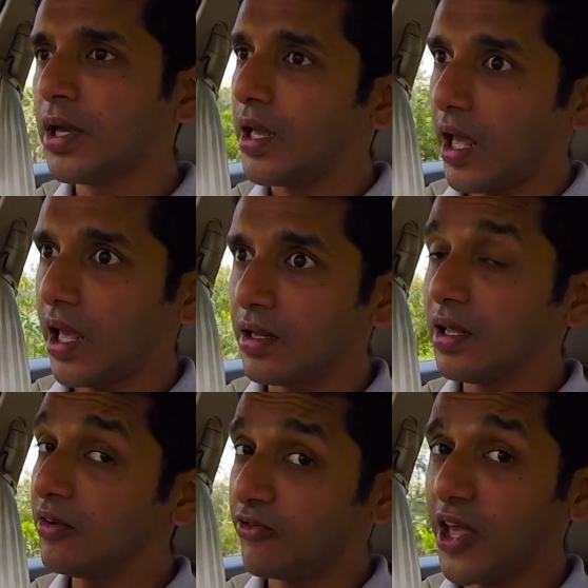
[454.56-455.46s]
And
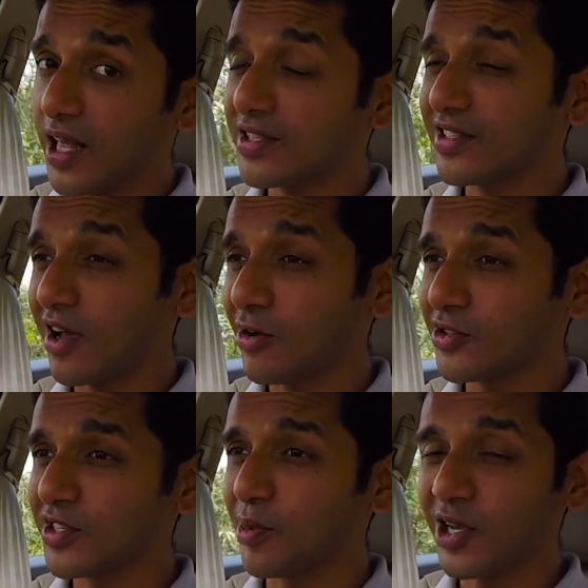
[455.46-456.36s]
if that
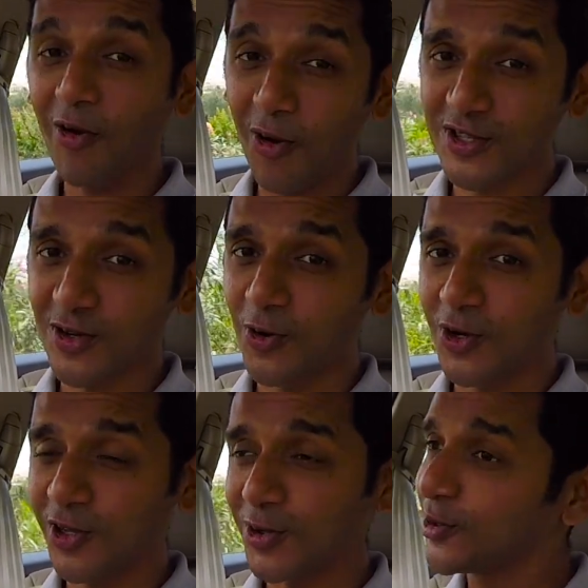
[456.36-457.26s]
sounds a bit old school
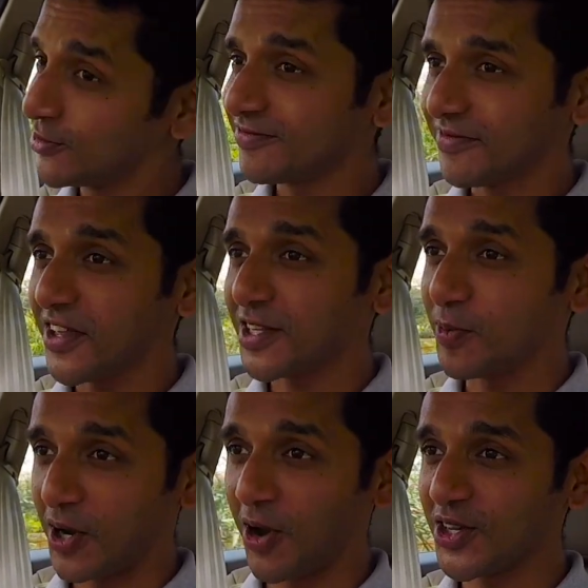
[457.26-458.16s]
to you, that's
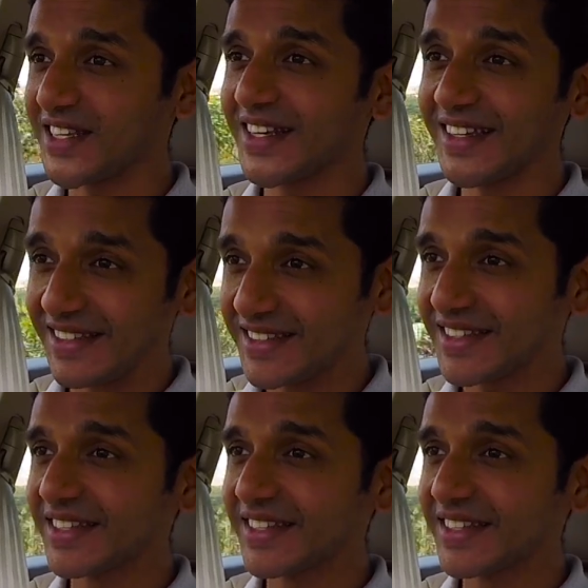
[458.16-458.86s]
because it is.